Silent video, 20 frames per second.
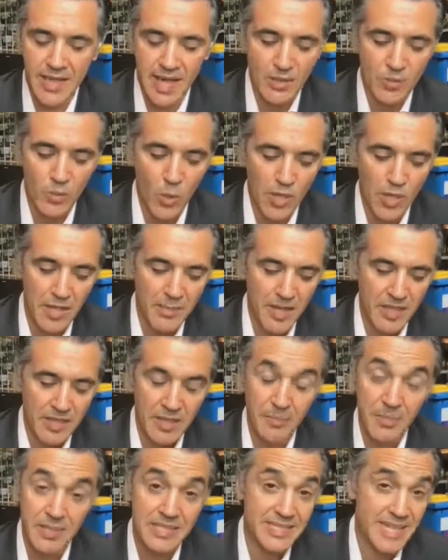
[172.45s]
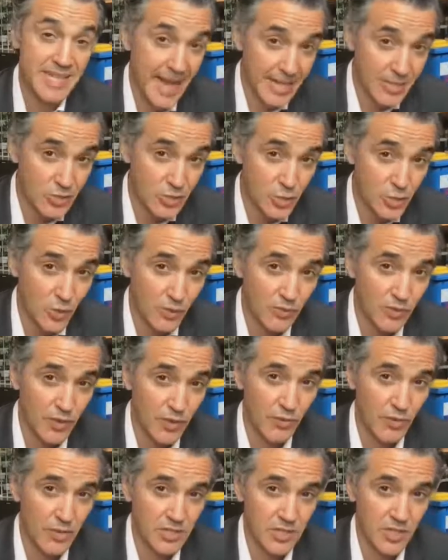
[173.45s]
And what about the potential for
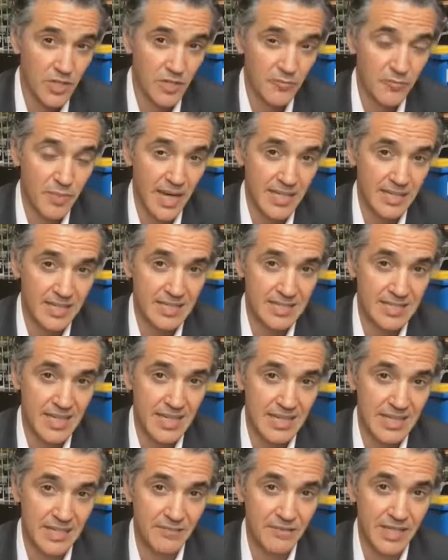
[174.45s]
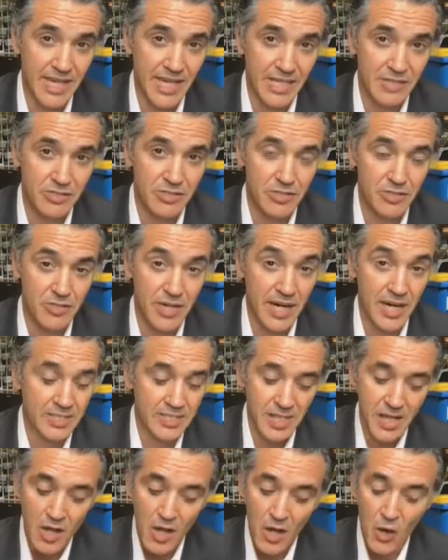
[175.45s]
the Reserve Bank to start lifting interest rates